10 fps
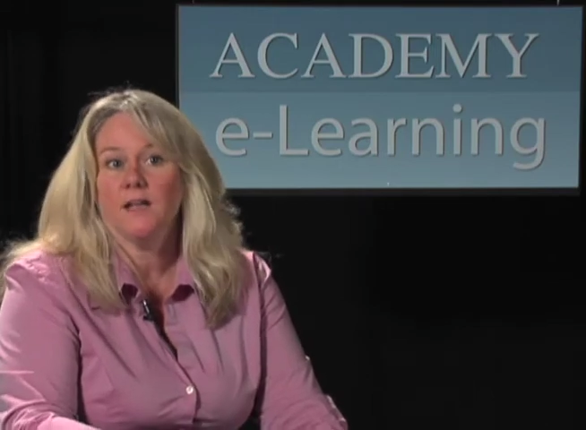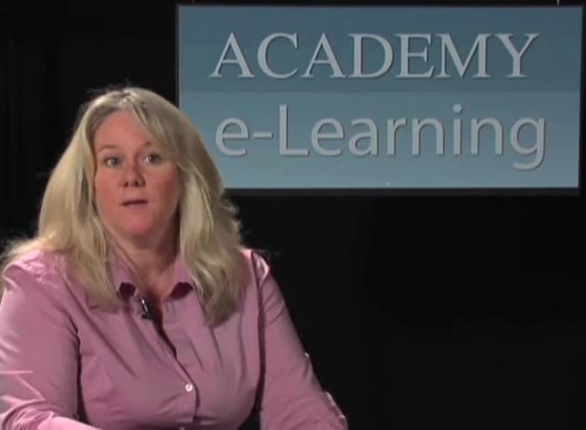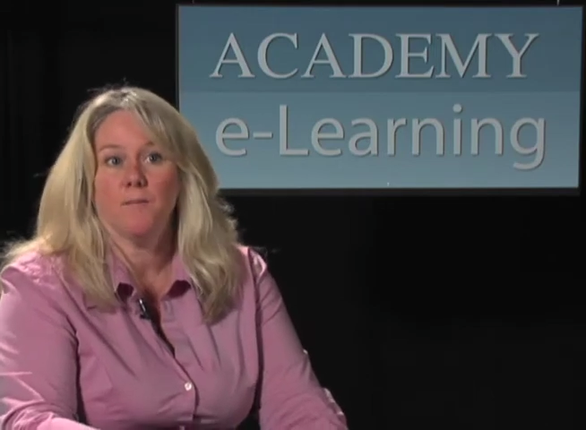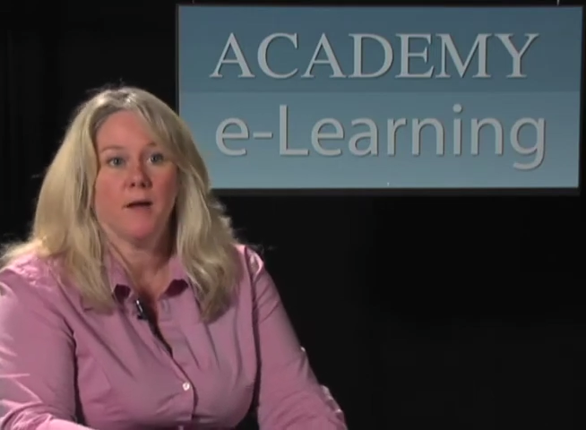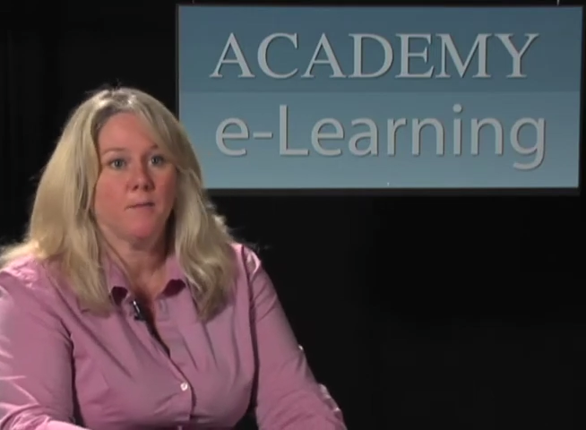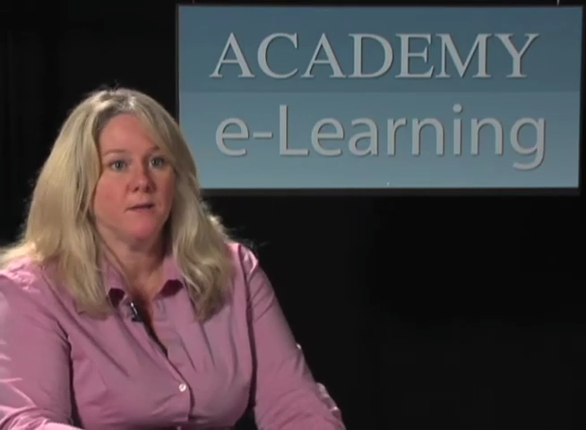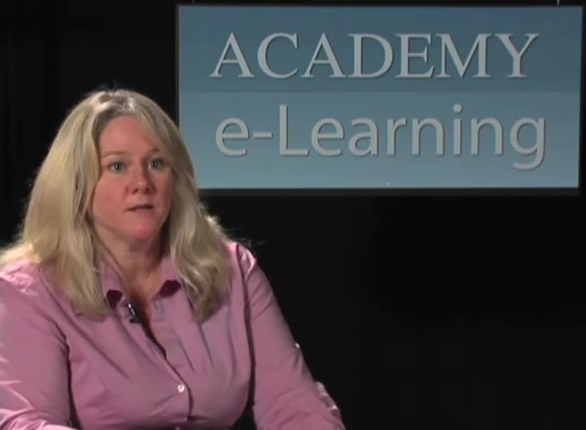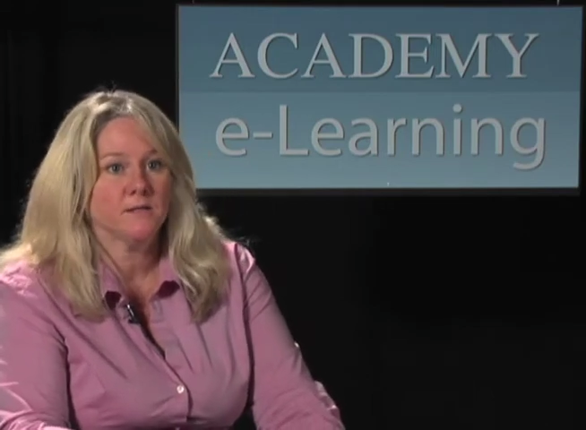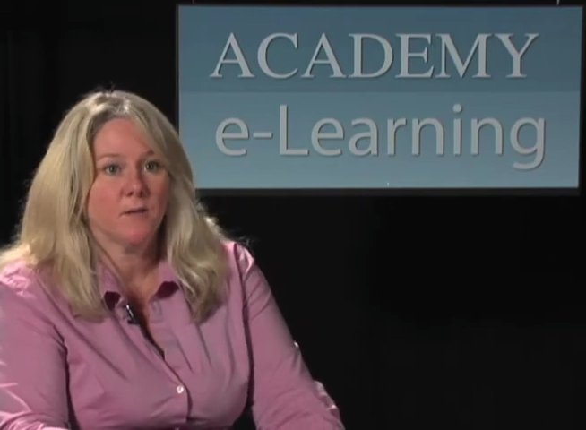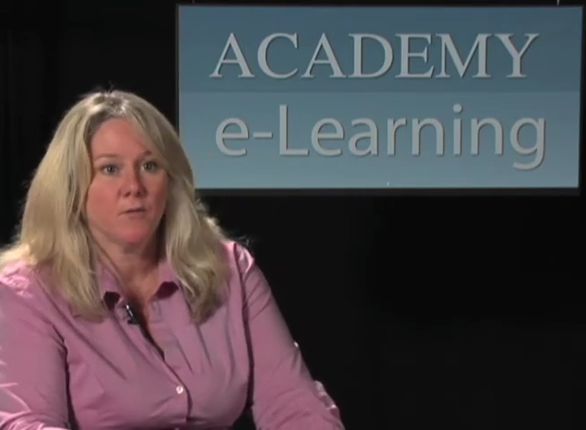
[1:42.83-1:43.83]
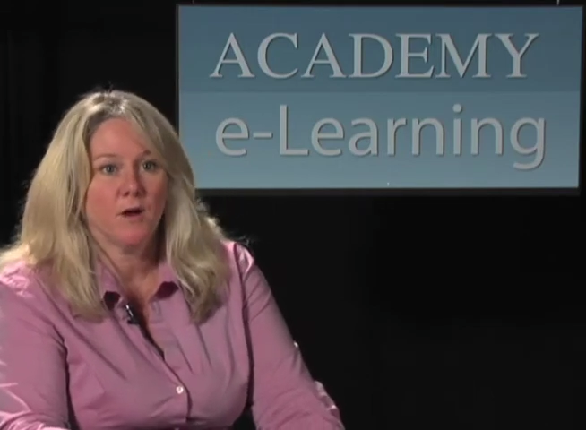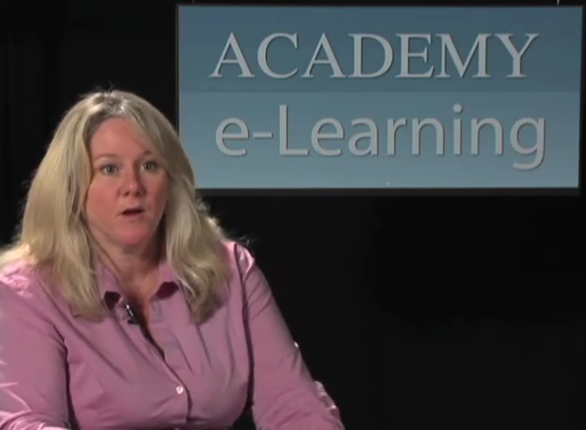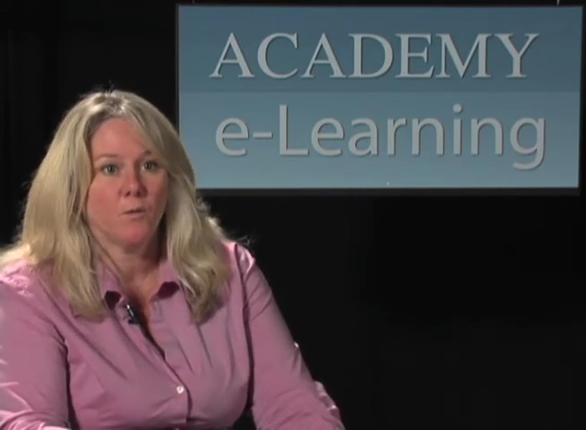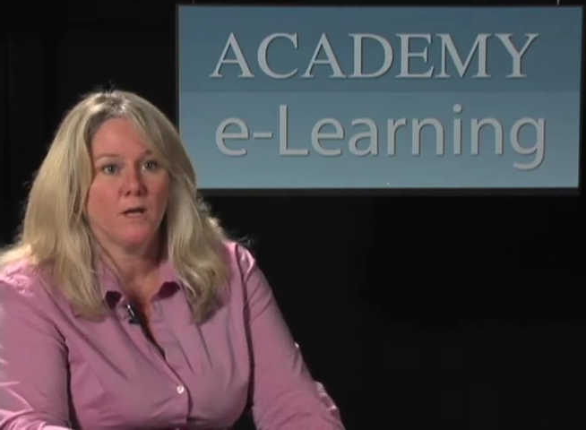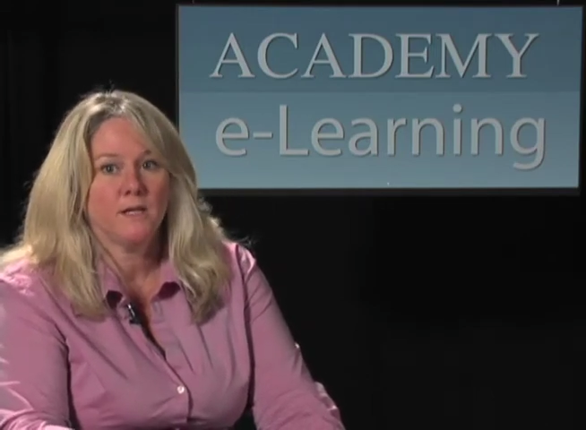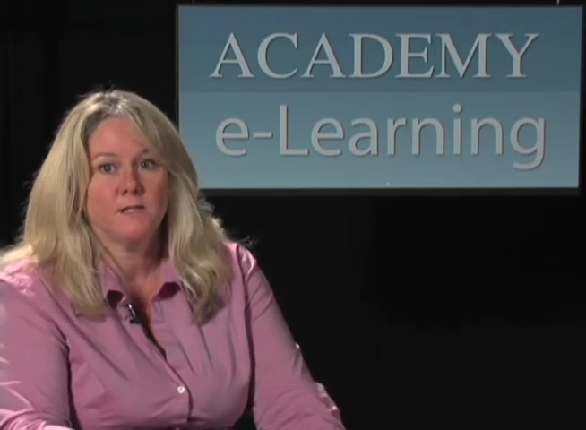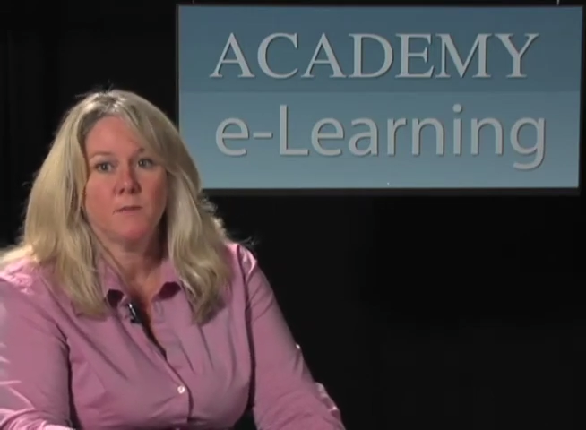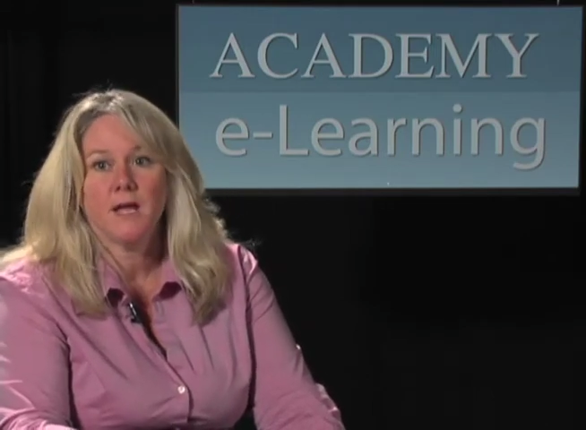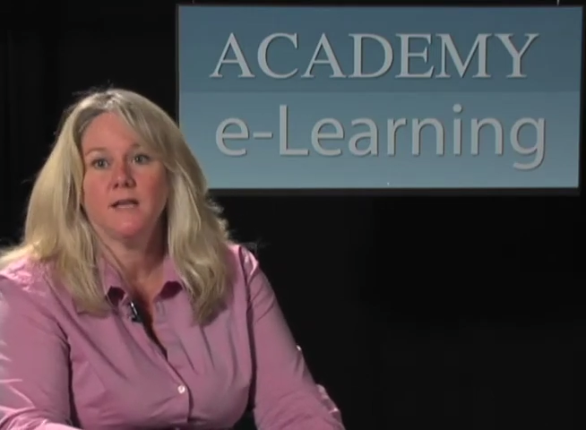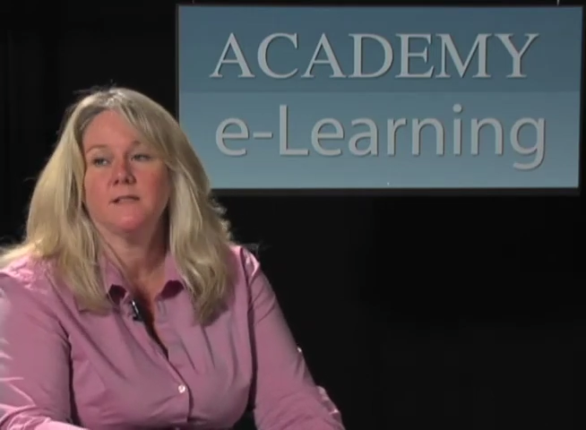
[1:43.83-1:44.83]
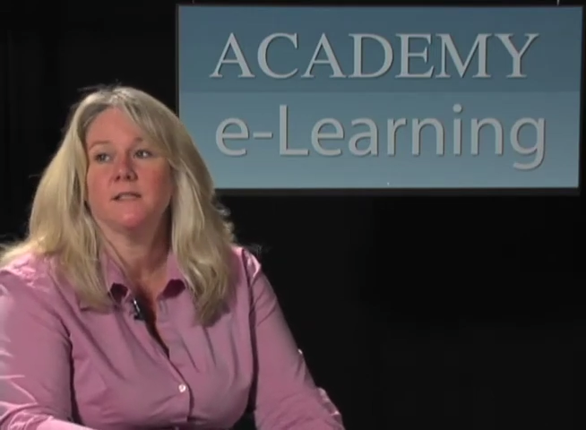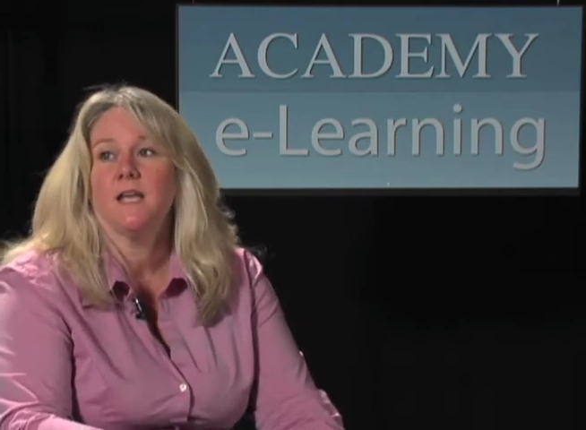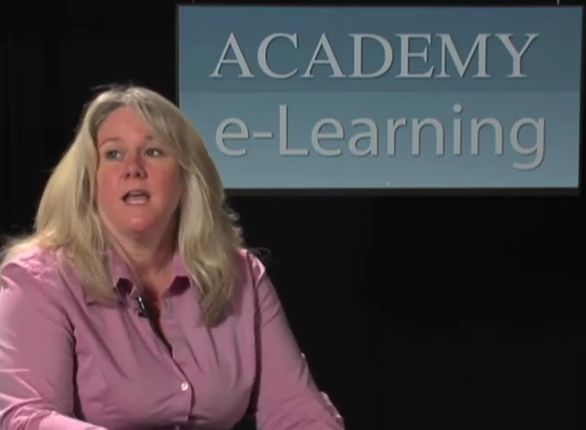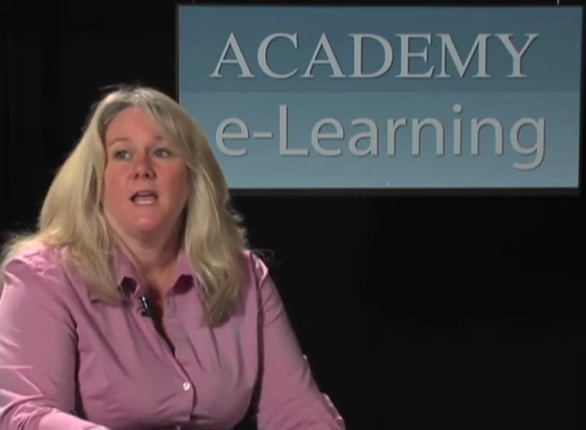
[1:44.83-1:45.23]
it might be a summary on a wiki space,